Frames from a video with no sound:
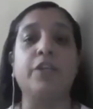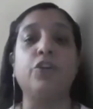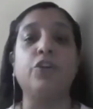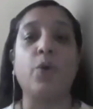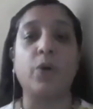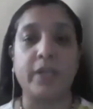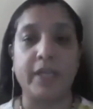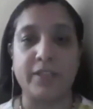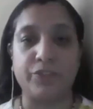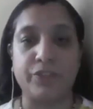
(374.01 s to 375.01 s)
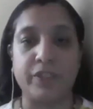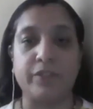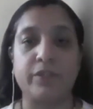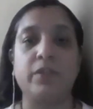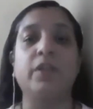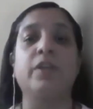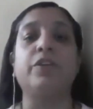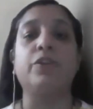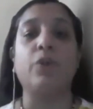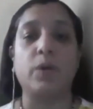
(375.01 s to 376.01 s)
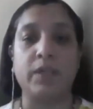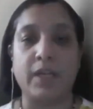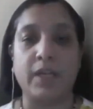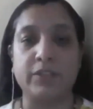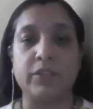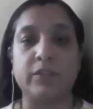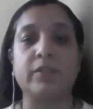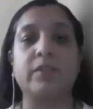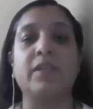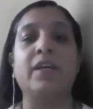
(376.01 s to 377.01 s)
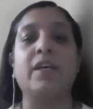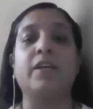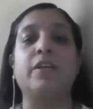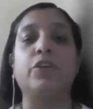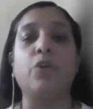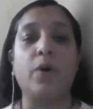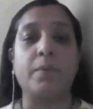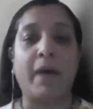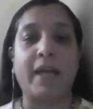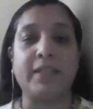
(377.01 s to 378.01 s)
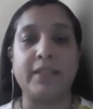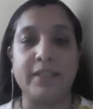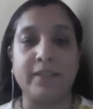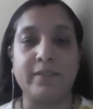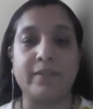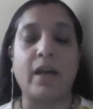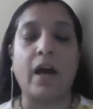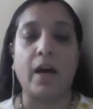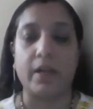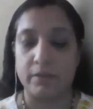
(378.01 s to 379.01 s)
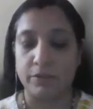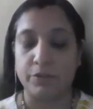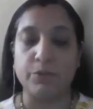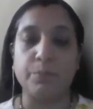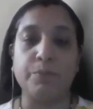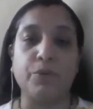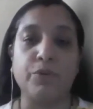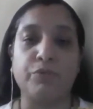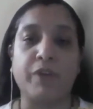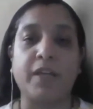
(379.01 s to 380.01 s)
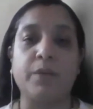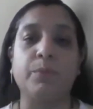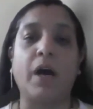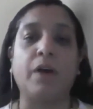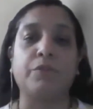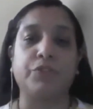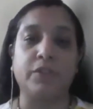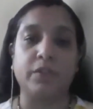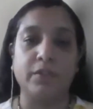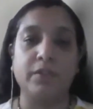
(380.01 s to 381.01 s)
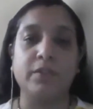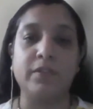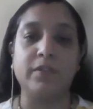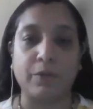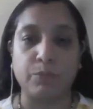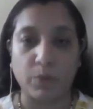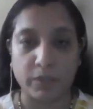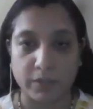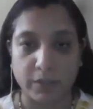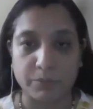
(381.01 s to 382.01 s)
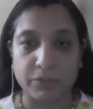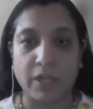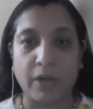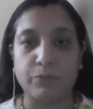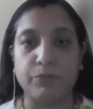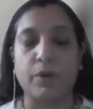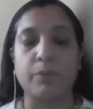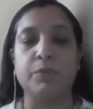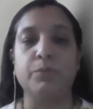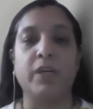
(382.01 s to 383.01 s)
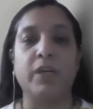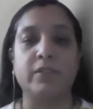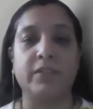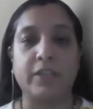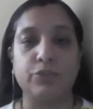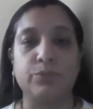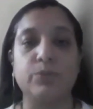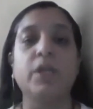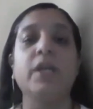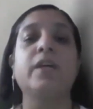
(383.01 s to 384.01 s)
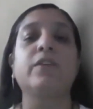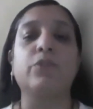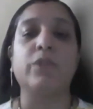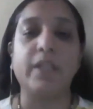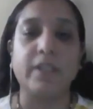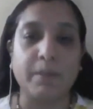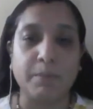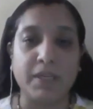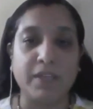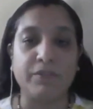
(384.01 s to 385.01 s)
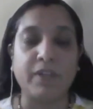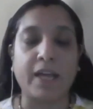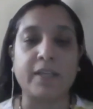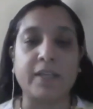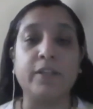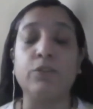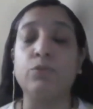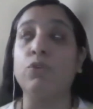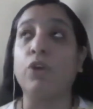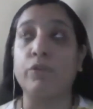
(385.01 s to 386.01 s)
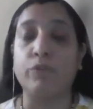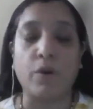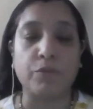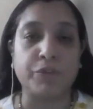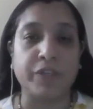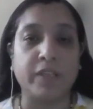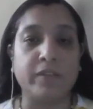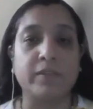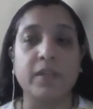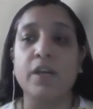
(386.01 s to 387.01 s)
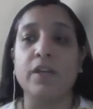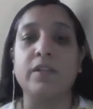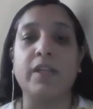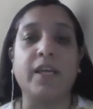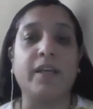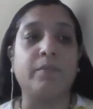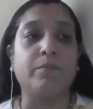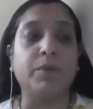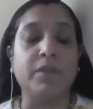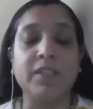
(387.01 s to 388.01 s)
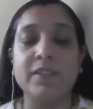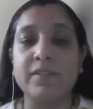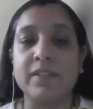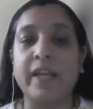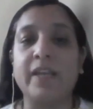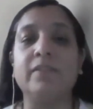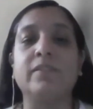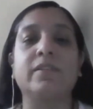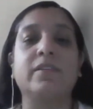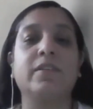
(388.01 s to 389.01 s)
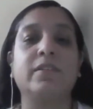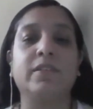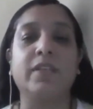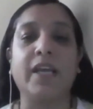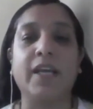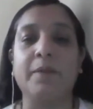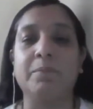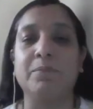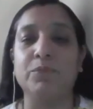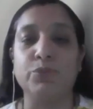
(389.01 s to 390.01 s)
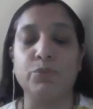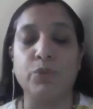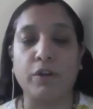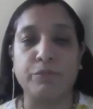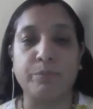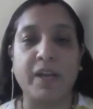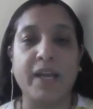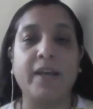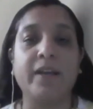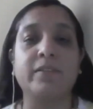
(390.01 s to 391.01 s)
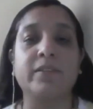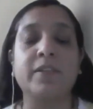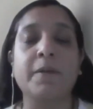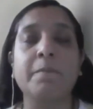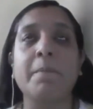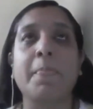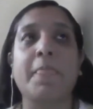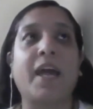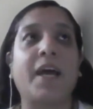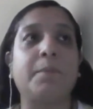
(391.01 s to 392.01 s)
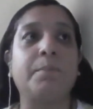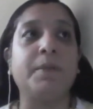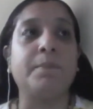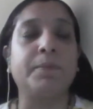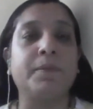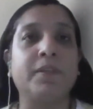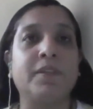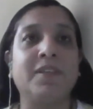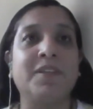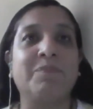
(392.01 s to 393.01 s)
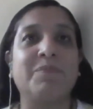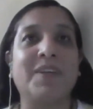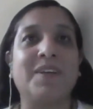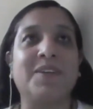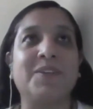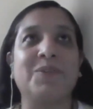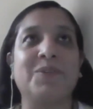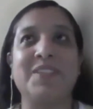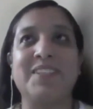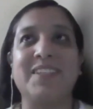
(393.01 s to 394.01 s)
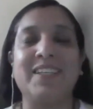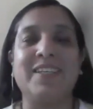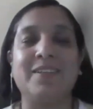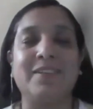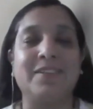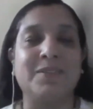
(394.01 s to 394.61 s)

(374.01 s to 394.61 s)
your hatred, your grudges, your bad deeds are, purified after that water comes down from the Buddha statue. So they believe that, and they do a lot of offerings. They burn incense, they do a lot of prayers, and people, in the